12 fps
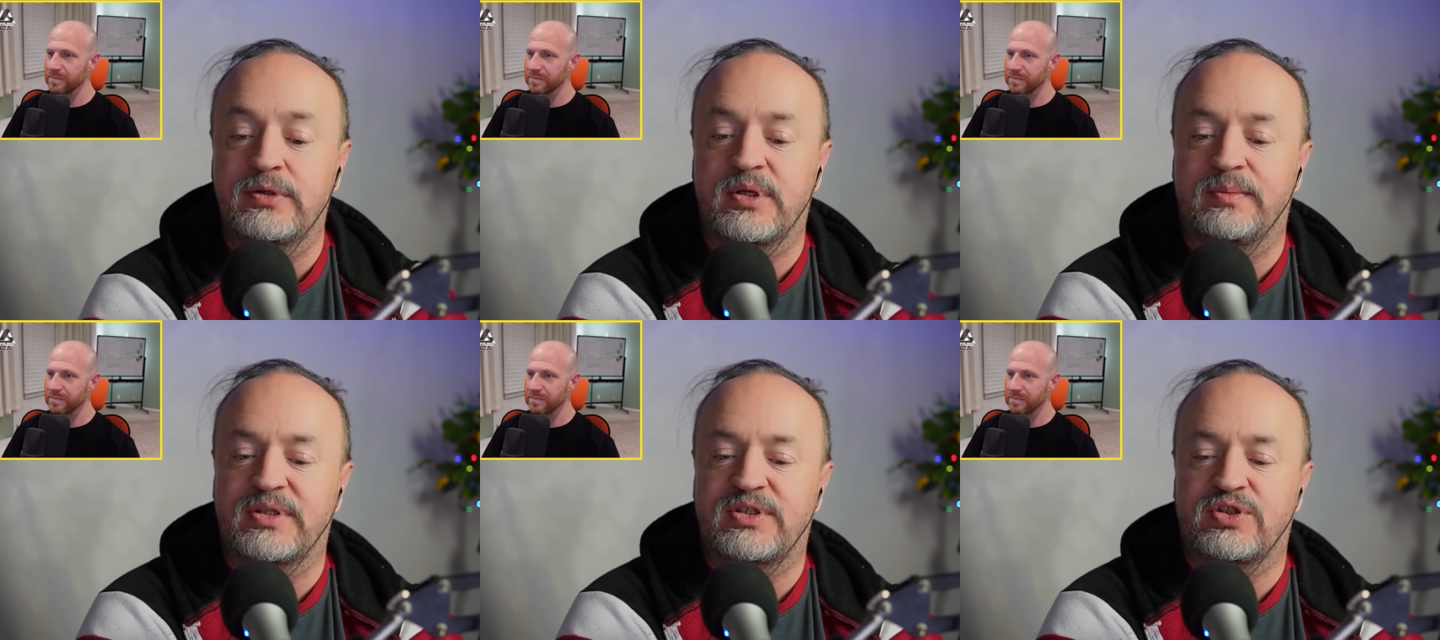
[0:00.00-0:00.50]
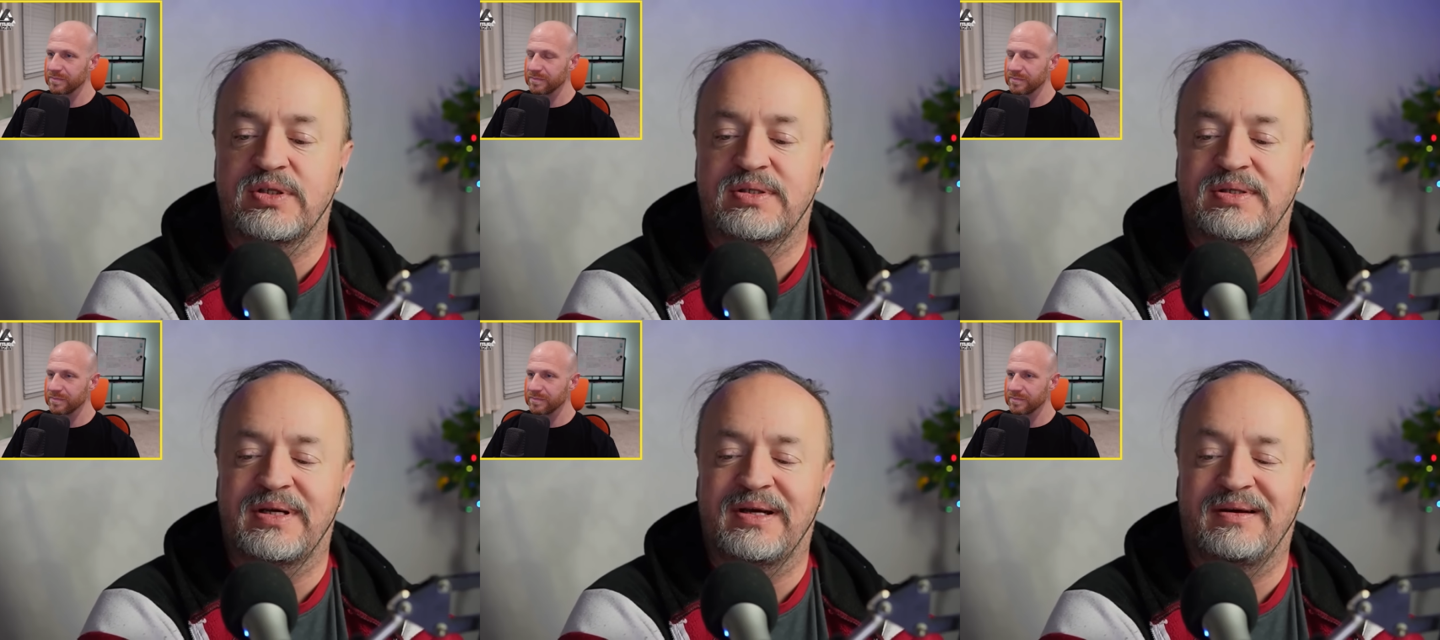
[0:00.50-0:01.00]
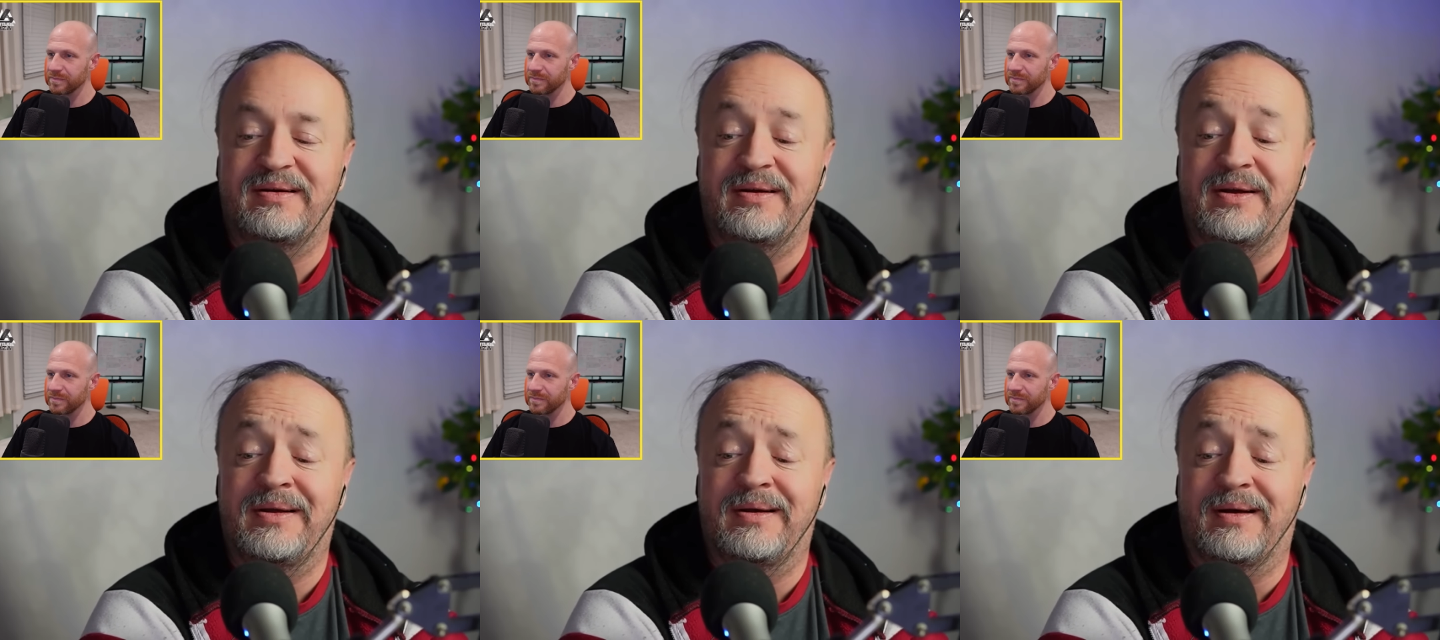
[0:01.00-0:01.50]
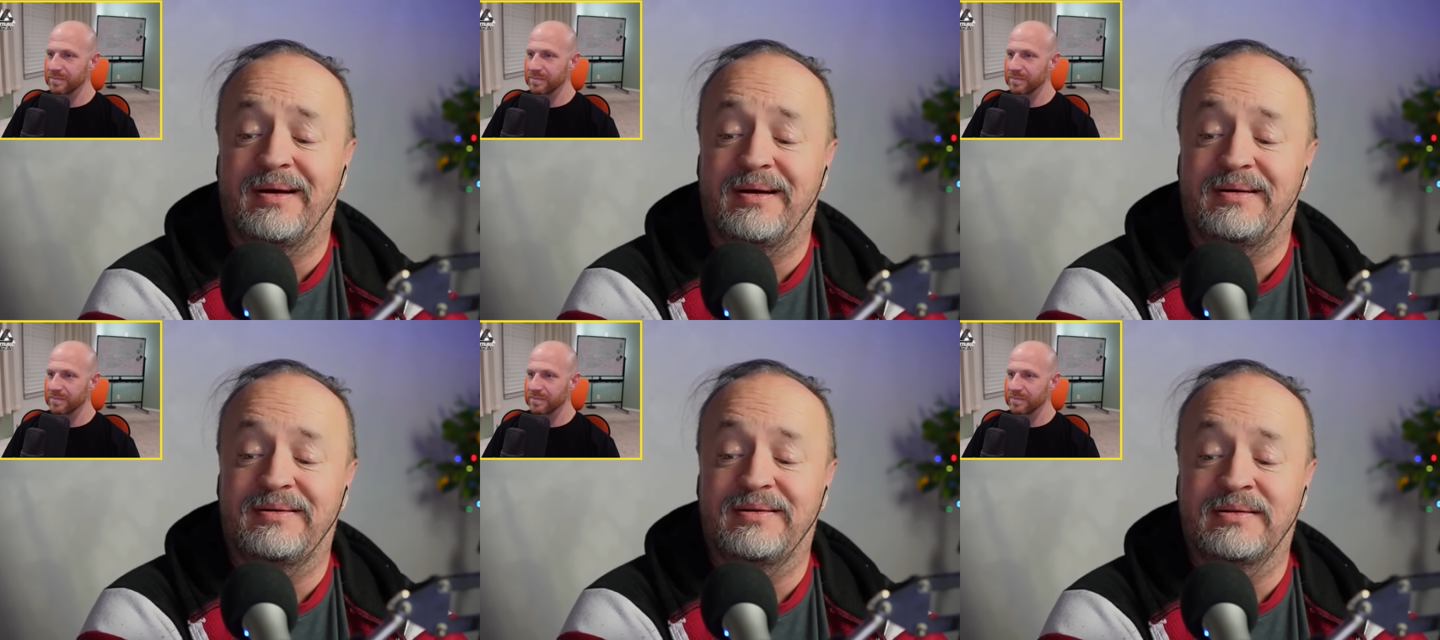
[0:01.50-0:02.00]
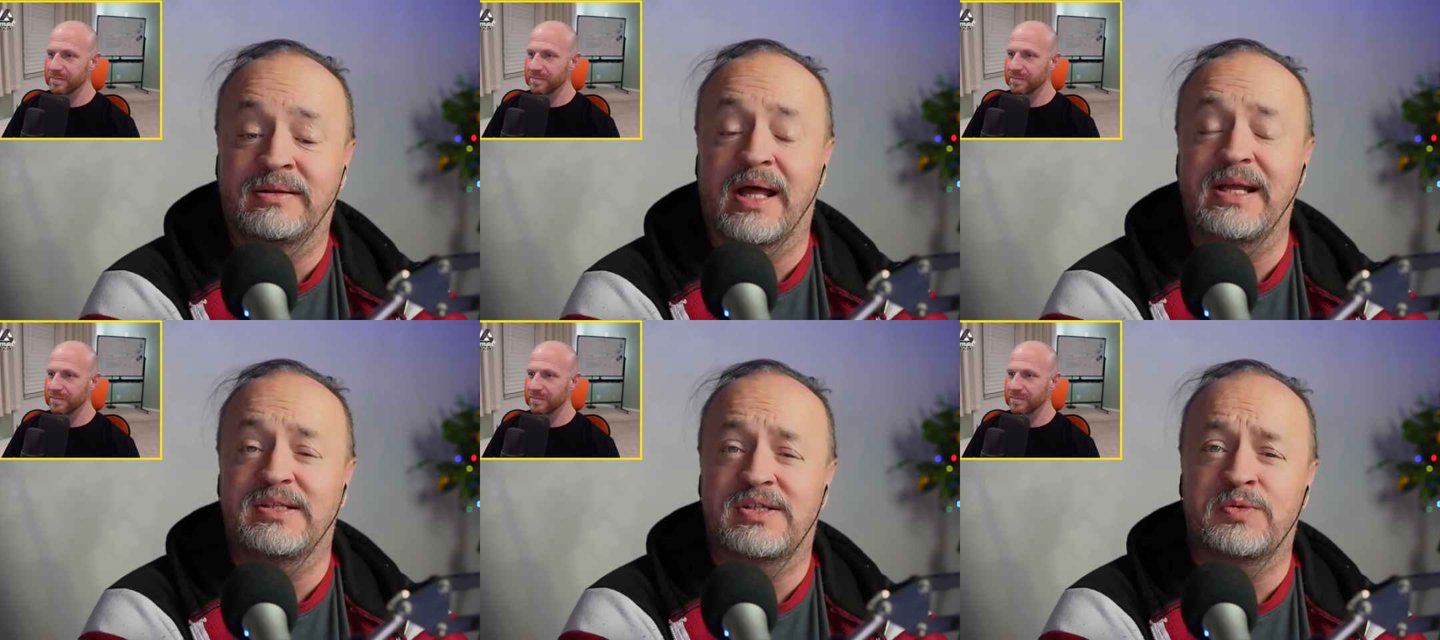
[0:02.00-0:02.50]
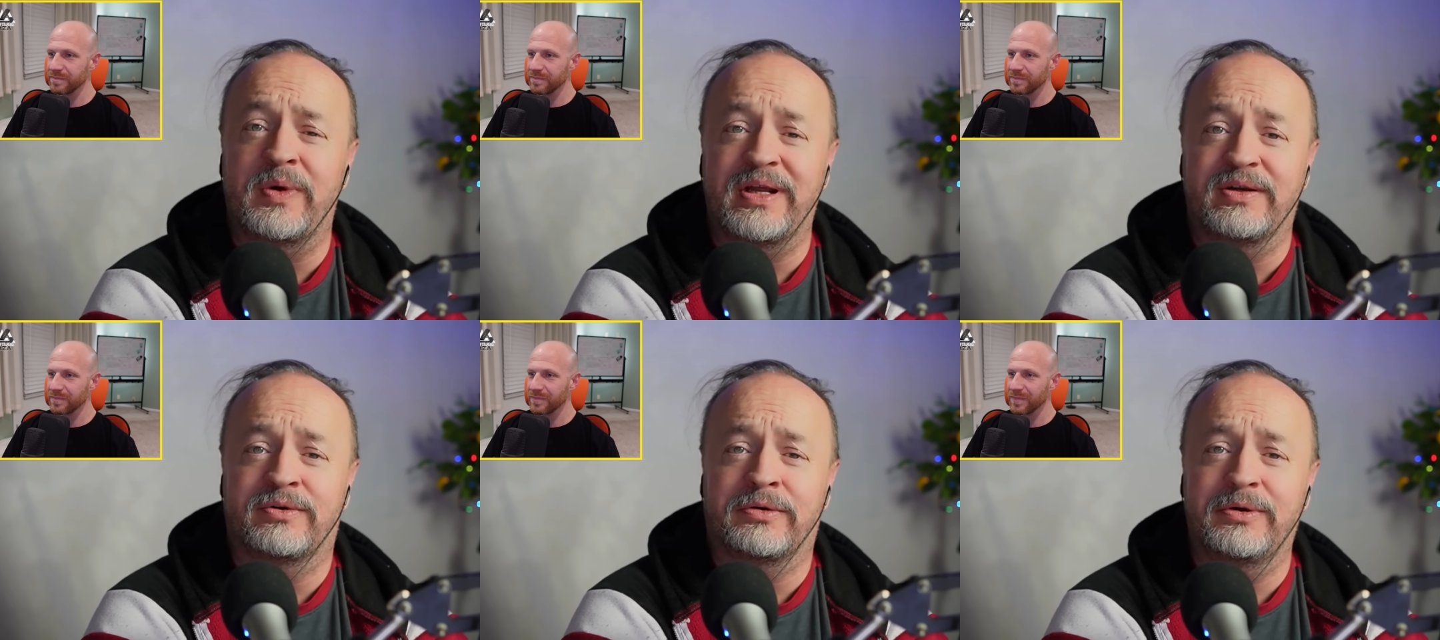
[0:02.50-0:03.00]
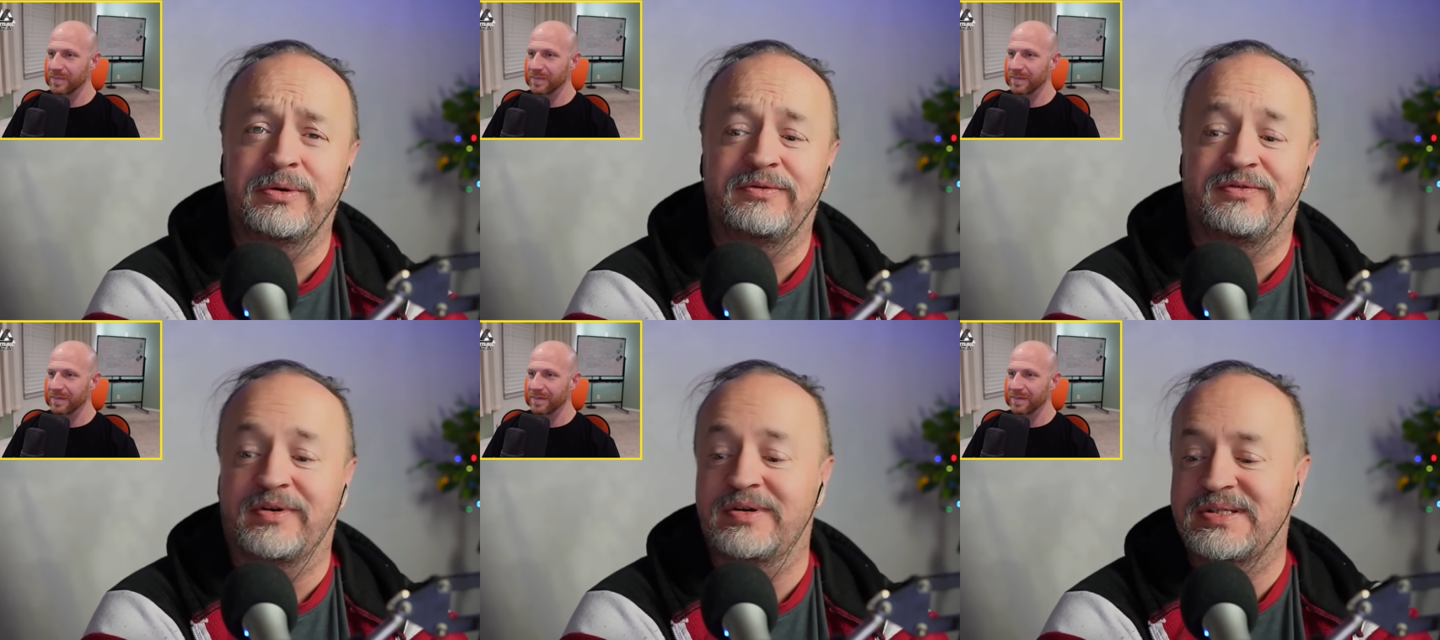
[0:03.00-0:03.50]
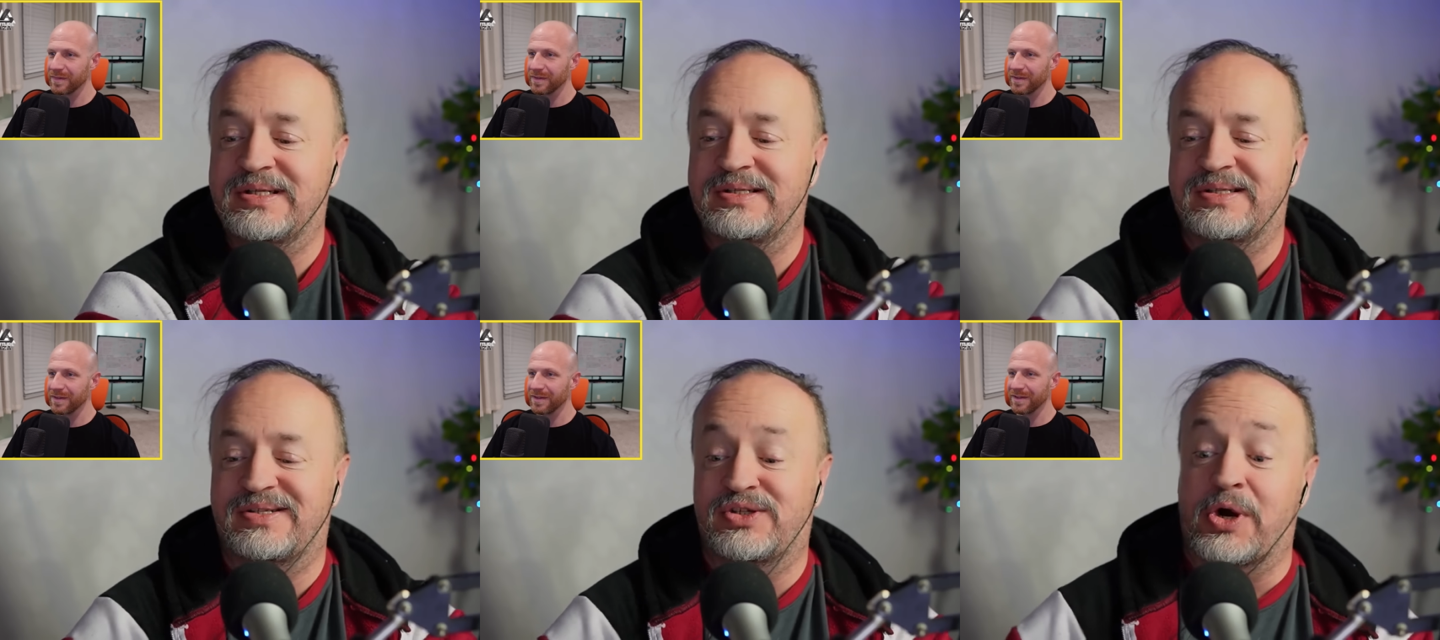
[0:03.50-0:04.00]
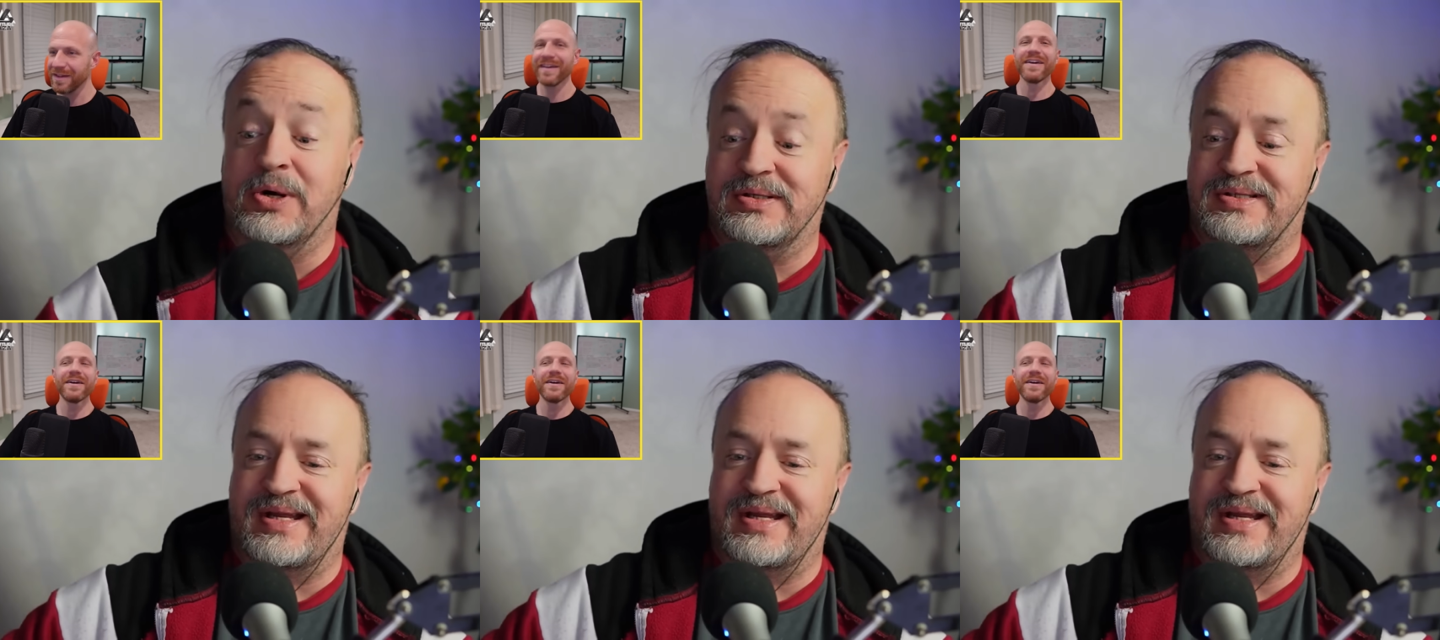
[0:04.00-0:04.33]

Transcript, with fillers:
Speaker 1: use them. It's just a uh, uh, light sweet crude versus tar